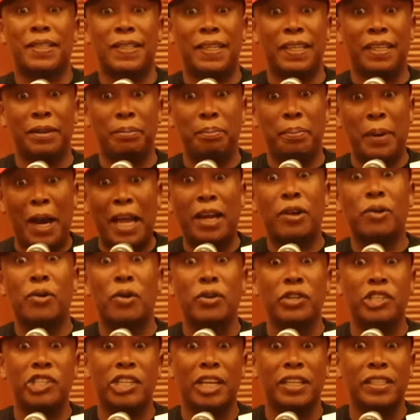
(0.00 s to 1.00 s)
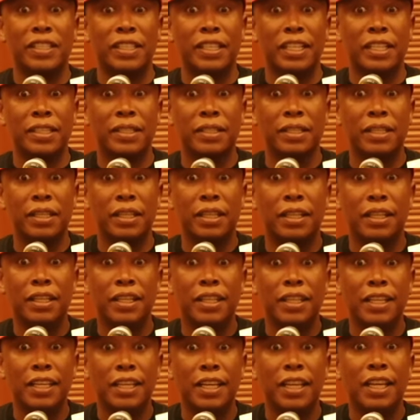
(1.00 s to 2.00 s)
person, black consciousness.
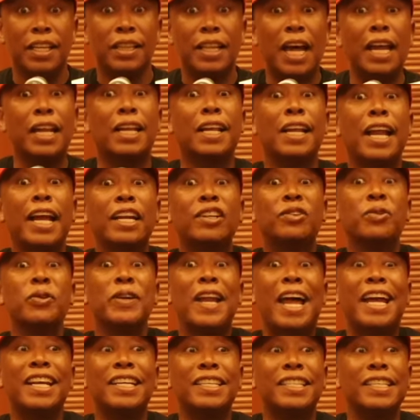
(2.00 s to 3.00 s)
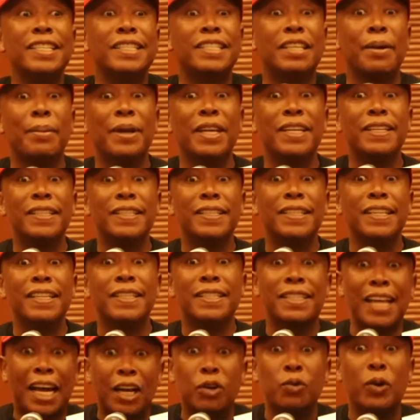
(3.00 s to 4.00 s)
That led to
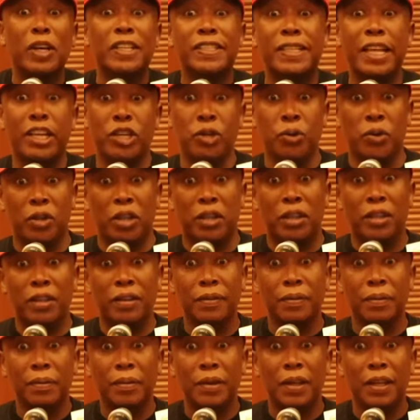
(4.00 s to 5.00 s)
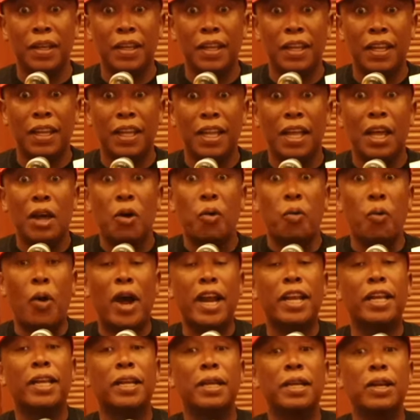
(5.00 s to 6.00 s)
1976. That was the youth.
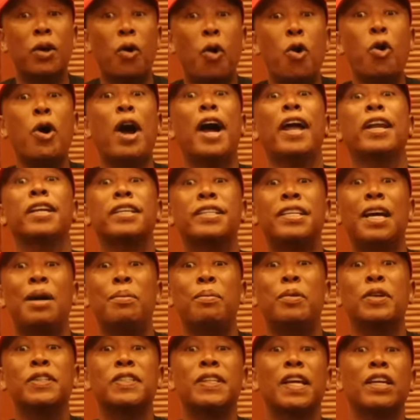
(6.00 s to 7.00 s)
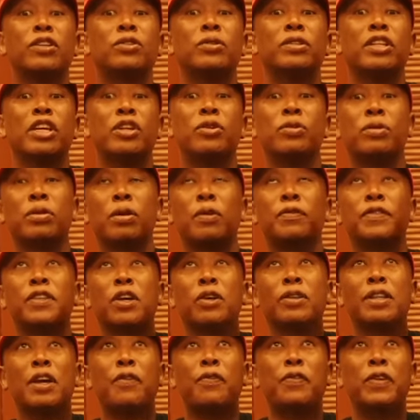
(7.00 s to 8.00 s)
What O.R. Tambo said to the youth of
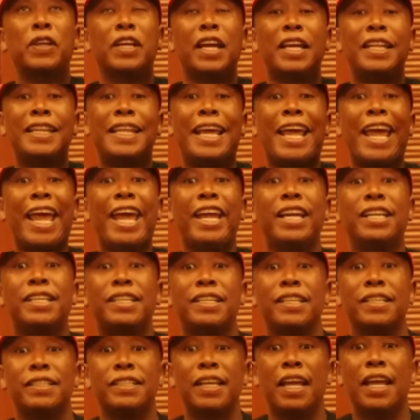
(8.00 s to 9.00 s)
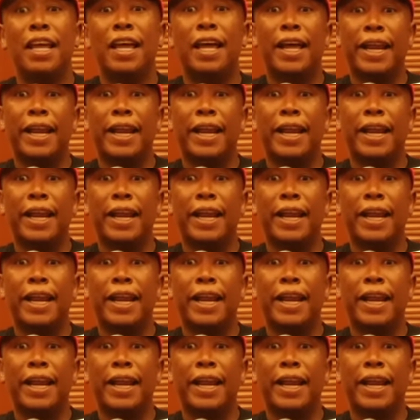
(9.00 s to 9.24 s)
South Africa in the 80s,